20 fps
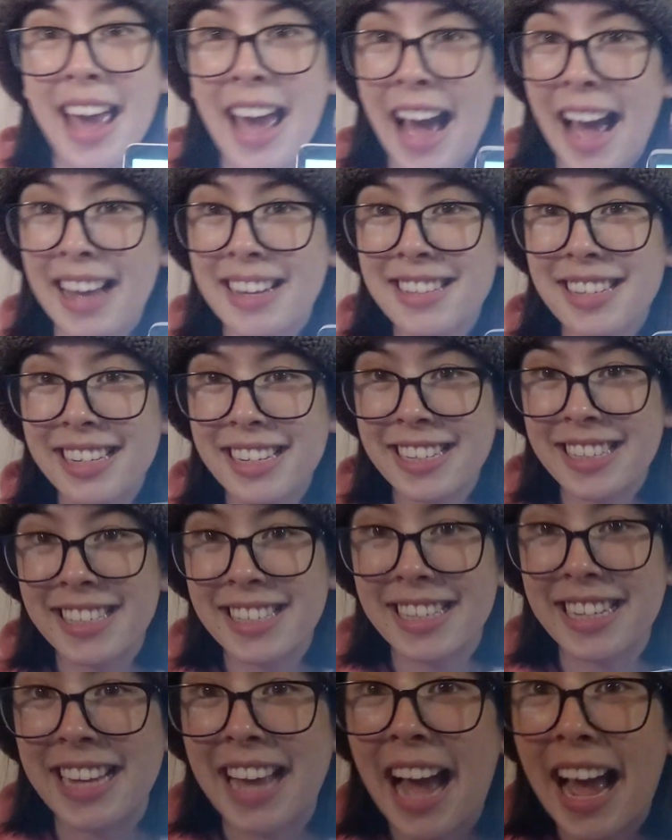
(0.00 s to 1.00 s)
as you can
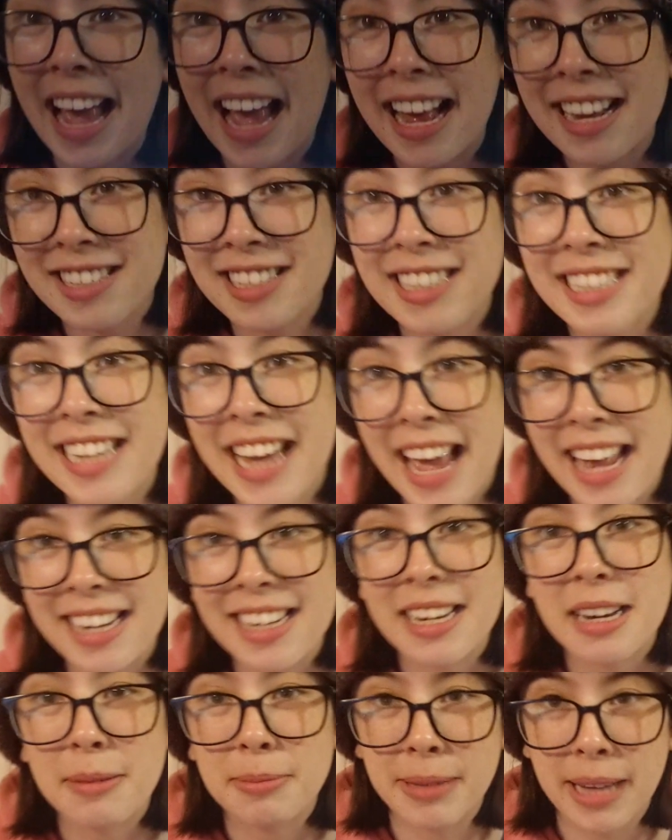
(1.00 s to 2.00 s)
see, I actually ended
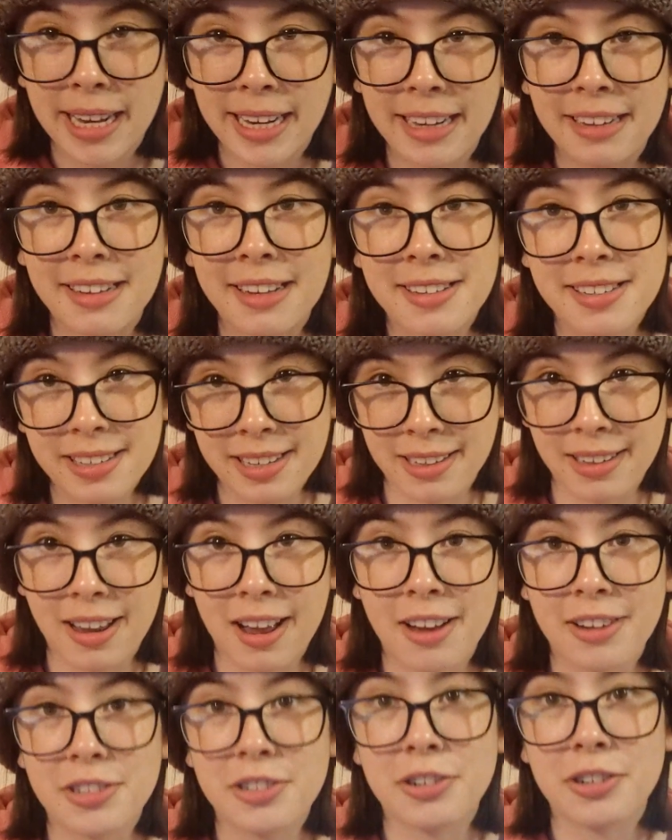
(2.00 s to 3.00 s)
up getting the
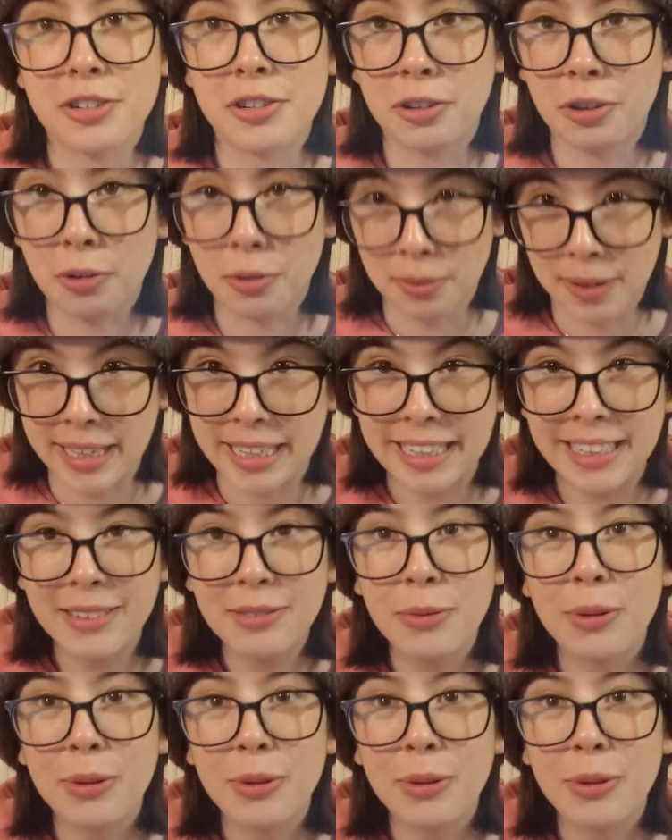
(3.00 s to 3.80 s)
cilantro green,